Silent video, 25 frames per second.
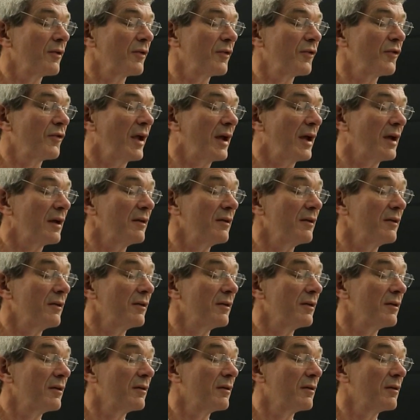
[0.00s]

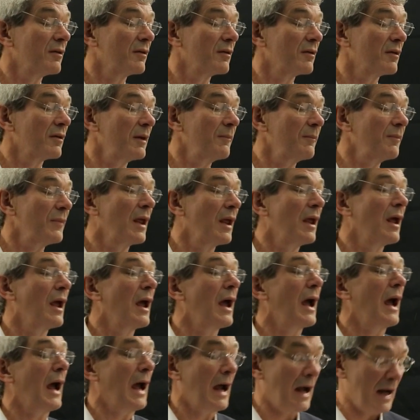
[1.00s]
second. Okay?
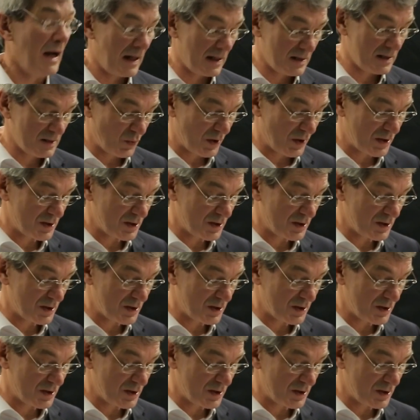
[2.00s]
And